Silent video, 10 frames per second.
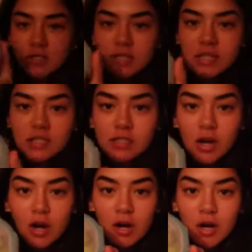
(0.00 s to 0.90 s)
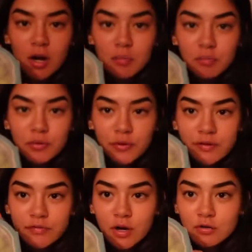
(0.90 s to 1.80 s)
These are
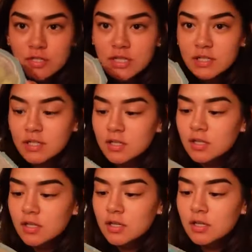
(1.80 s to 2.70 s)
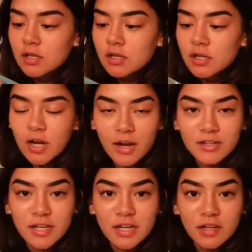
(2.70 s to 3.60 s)
pre-frozen
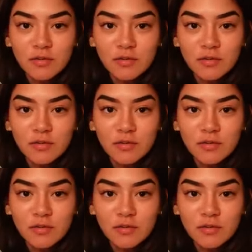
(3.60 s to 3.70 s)
cotton candy